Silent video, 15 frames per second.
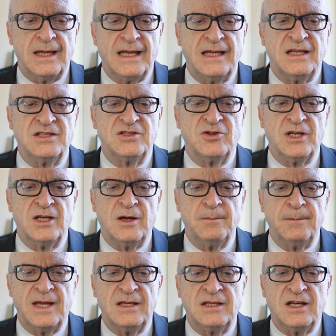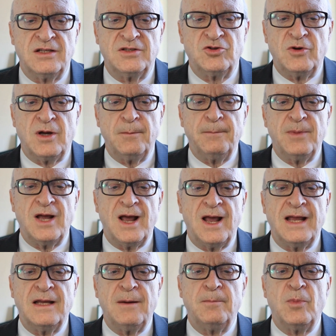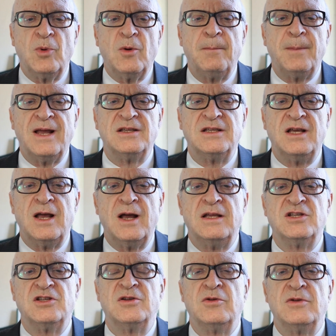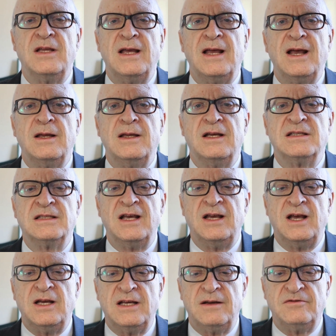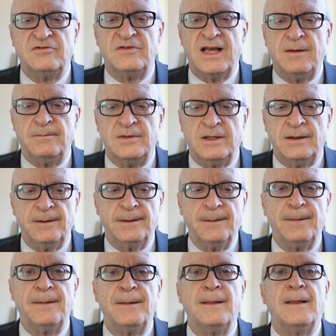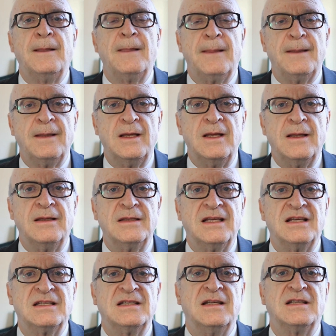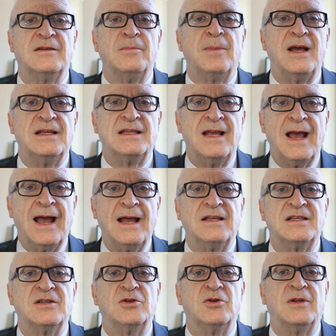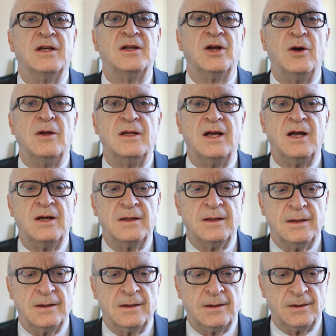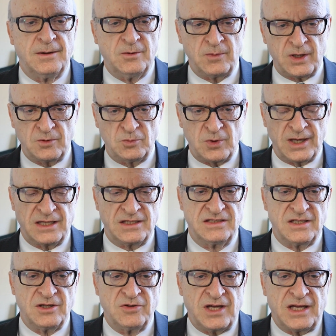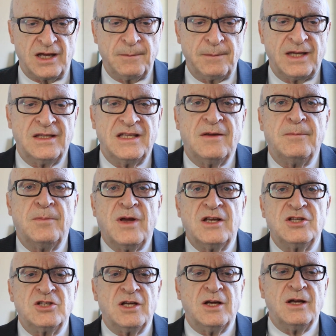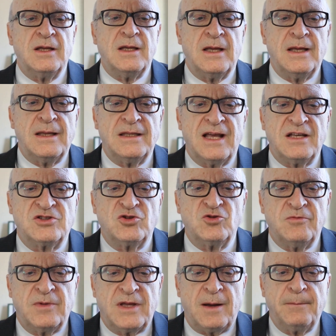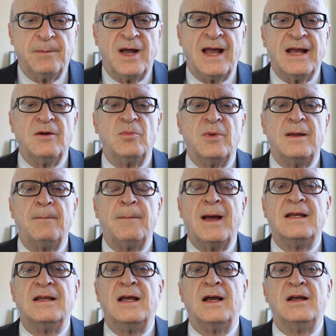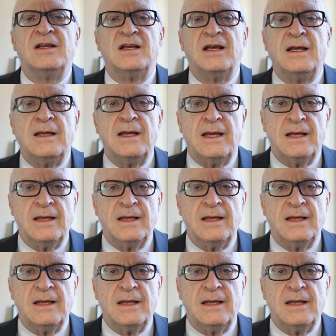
it is recommended to apply more massage to the areas that are inflamed. This is best asked to the doctor. Well, what is the recommended pressure that should be applied when massaging?